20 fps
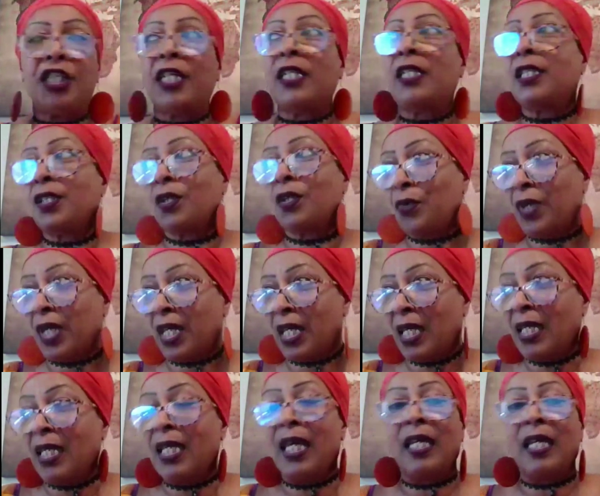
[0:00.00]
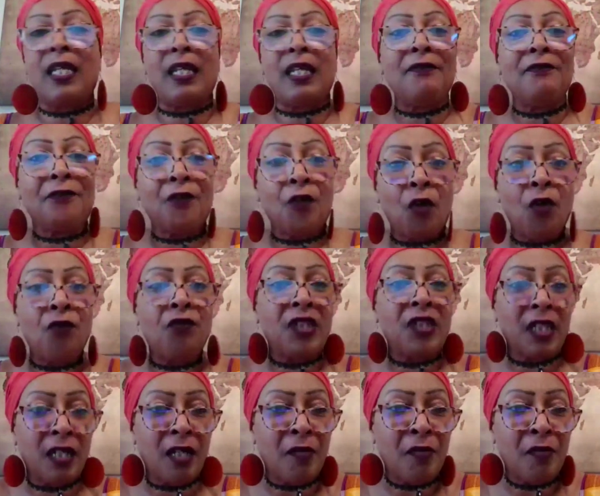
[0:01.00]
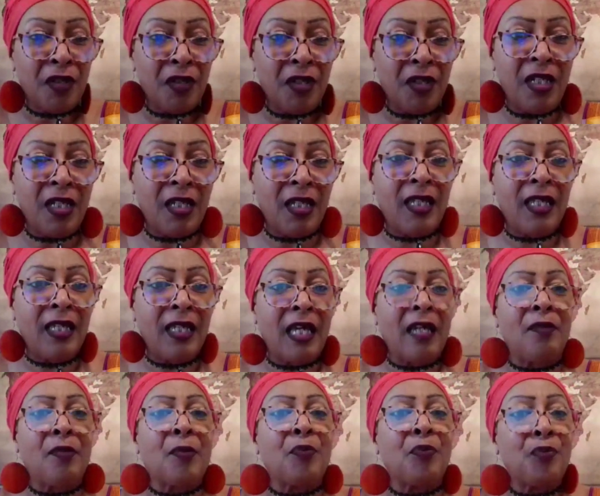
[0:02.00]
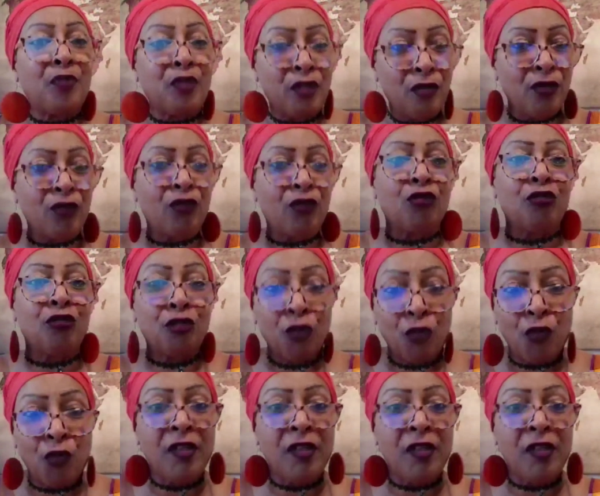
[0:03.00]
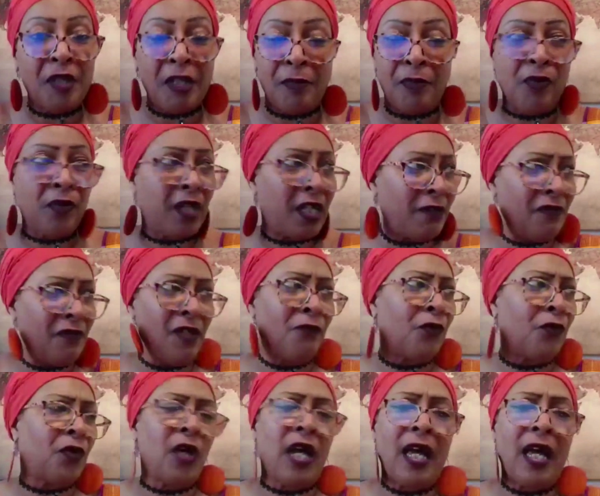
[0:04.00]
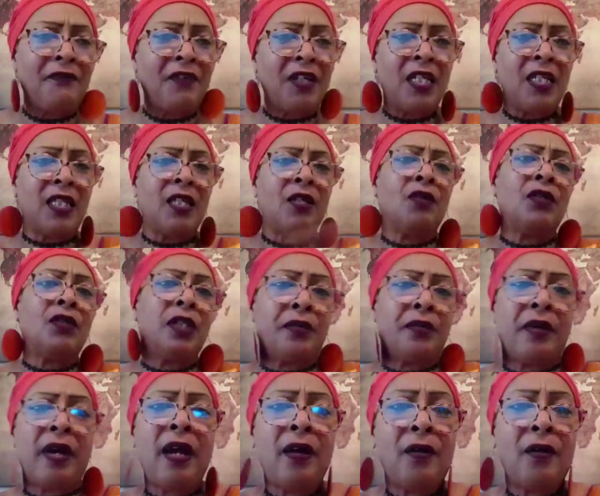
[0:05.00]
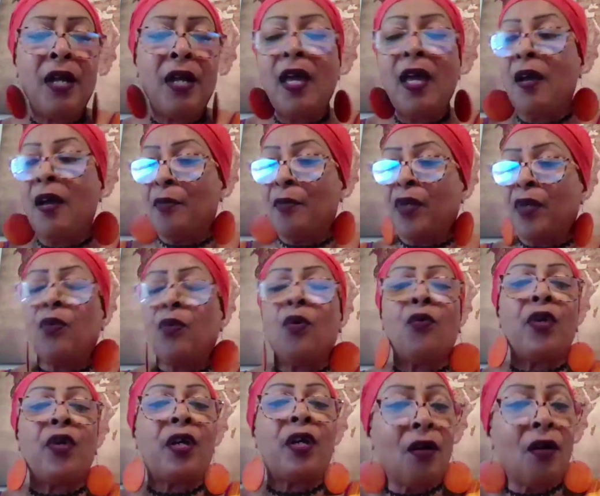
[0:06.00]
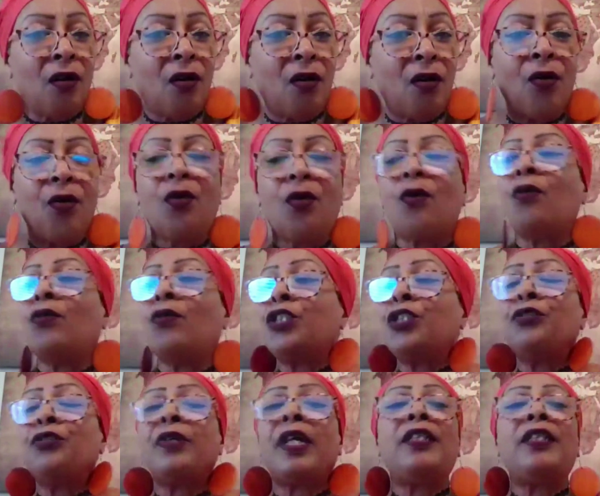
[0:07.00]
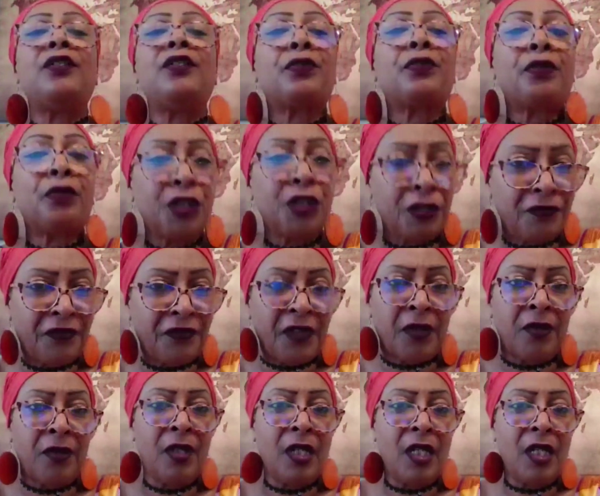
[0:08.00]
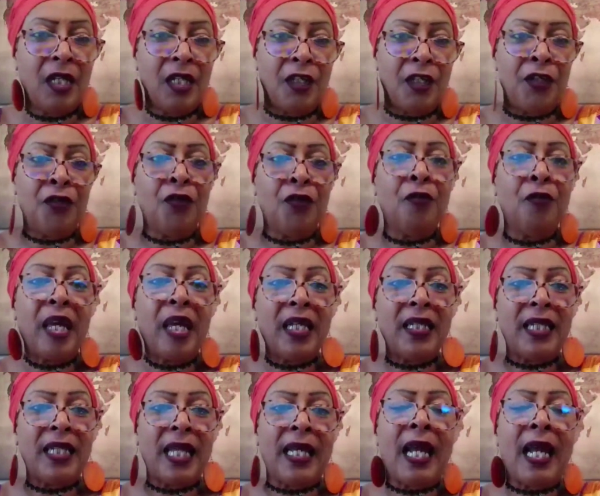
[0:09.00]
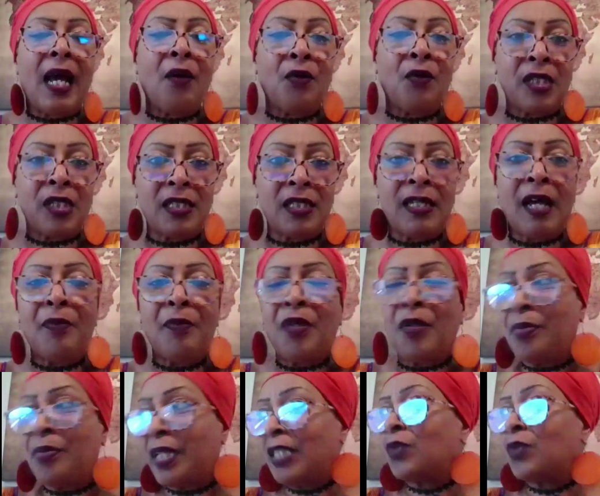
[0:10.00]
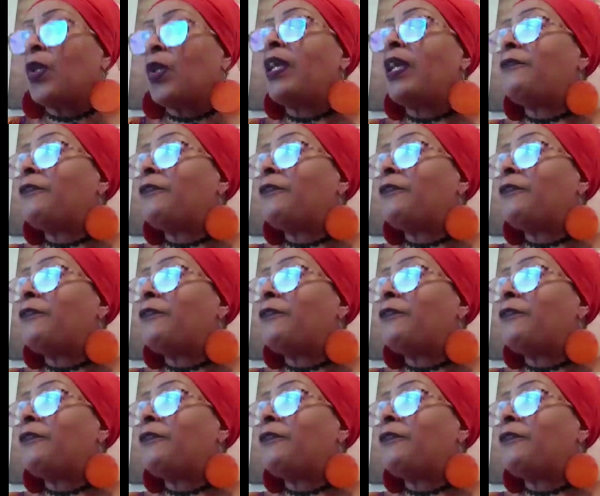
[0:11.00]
Just so we can get involved with the community and get, to know the people, even if we don't have anything on the ground. But when we go straight to Crozierville, make that our stopping place,